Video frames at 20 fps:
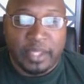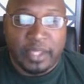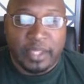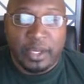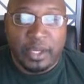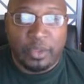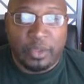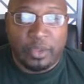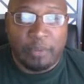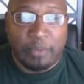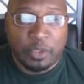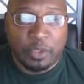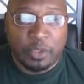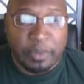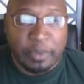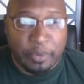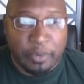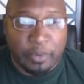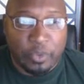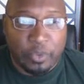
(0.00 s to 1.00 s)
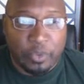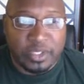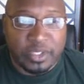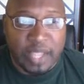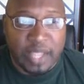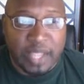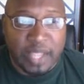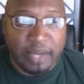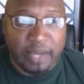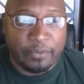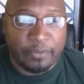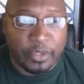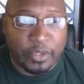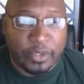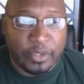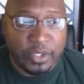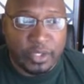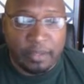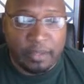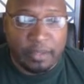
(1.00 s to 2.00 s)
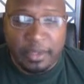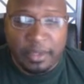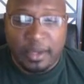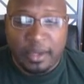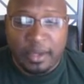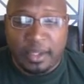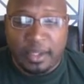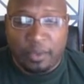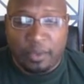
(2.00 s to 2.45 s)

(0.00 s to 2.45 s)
and they know that most people will sign up for the gym